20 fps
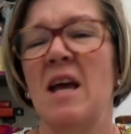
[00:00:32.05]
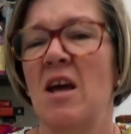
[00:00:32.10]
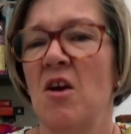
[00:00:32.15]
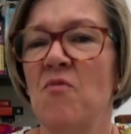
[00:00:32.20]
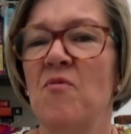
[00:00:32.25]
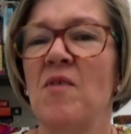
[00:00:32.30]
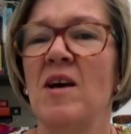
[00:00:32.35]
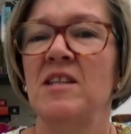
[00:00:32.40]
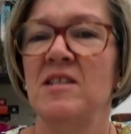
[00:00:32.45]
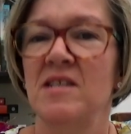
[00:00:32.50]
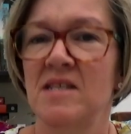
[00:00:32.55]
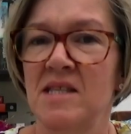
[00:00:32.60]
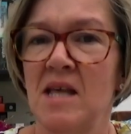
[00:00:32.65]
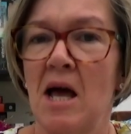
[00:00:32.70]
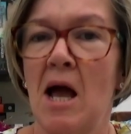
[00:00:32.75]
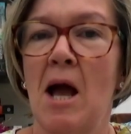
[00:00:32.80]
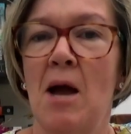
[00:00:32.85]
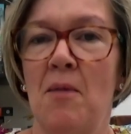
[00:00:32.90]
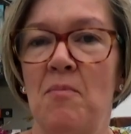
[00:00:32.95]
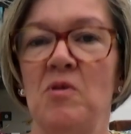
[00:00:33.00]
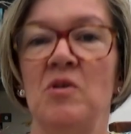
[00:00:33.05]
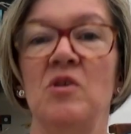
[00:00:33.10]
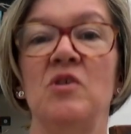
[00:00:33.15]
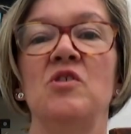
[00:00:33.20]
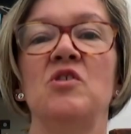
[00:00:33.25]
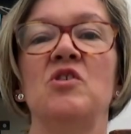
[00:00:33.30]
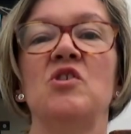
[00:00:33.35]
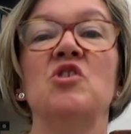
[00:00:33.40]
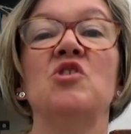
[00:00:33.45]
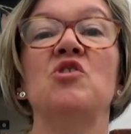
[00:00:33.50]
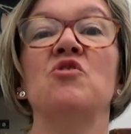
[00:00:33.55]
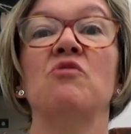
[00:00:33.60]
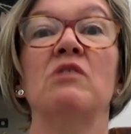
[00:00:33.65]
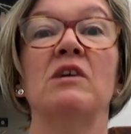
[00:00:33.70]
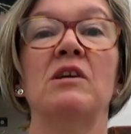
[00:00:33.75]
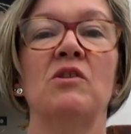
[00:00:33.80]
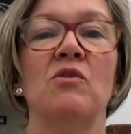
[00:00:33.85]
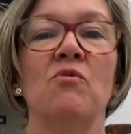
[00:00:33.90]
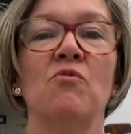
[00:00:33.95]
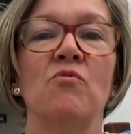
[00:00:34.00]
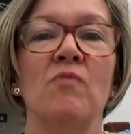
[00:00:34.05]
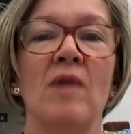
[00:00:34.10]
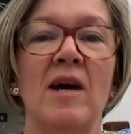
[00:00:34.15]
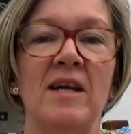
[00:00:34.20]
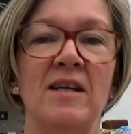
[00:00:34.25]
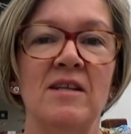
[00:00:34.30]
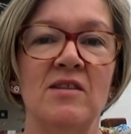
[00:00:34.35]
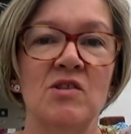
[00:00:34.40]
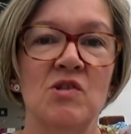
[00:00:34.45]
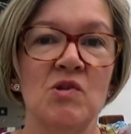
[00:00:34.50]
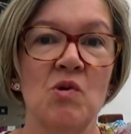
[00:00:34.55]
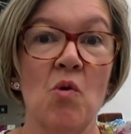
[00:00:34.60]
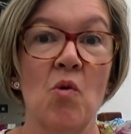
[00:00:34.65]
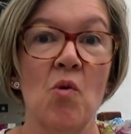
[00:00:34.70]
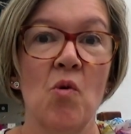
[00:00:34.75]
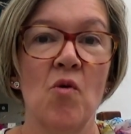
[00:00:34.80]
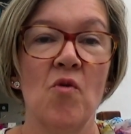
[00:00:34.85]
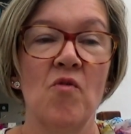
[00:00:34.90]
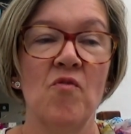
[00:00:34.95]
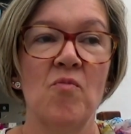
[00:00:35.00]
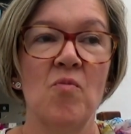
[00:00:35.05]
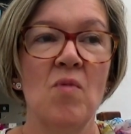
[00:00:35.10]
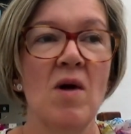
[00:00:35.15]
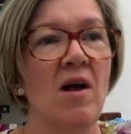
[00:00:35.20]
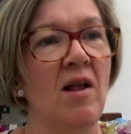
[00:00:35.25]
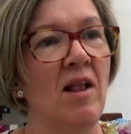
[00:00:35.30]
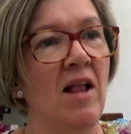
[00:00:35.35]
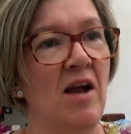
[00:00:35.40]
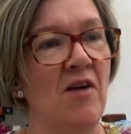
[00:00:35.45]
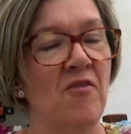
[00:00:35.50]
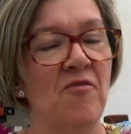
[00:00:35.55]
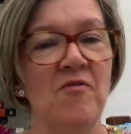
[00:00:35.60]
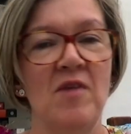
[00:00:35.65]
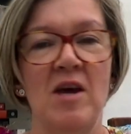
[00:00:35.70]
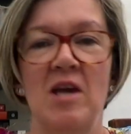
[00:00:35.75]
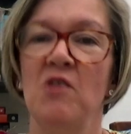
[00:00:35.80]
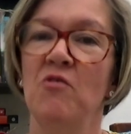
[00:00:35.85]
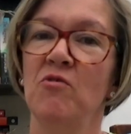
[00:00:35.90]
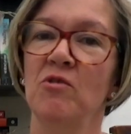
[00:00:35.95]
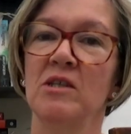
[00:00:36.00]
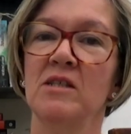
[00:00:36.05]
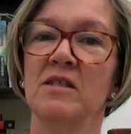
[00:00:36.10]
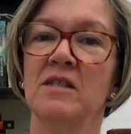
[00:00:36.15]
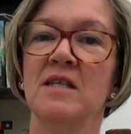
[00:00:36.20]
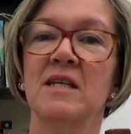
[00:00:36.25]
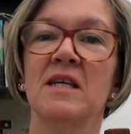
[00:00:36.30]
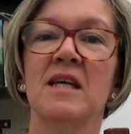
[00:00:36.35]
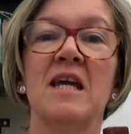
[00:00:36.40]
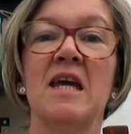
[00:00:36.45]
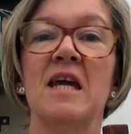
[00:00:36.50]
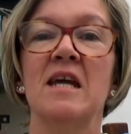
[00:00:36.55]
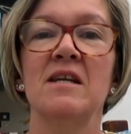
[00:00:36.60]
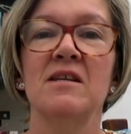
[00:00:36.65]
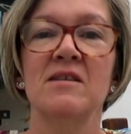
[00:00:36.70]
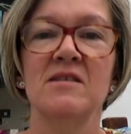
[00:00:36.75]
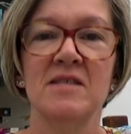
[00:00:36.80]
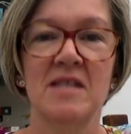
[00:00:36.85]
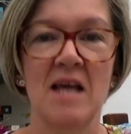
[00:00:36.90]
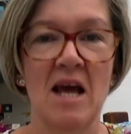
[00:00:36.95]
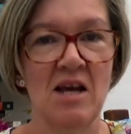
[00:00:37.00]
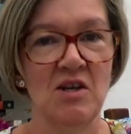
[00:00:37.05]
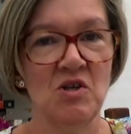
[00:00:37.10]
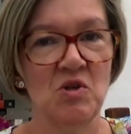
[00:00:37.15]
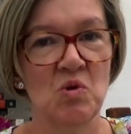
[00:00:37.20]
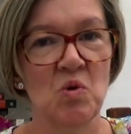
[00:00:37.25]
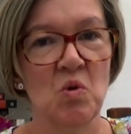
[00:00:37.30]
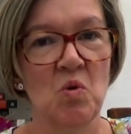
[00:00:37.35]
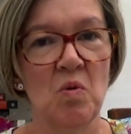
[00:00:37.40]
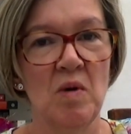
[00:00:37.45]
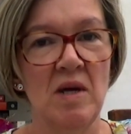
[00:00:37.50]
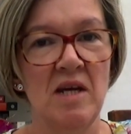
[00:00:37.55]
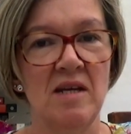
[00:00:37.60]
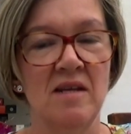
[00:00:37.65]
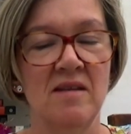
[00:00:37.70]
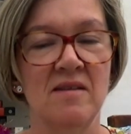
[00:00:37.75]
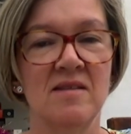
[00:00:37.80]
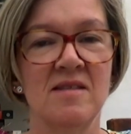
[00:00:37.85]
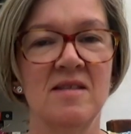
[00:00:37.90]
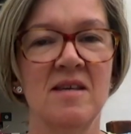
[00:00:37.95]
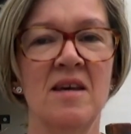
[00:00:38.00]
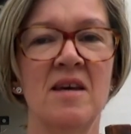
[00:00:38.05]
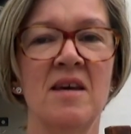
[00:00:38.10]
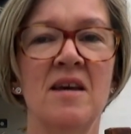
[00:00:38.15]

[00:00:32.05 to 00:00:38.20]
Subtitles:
events that happened during the reigns of, well, favourite kings and queens.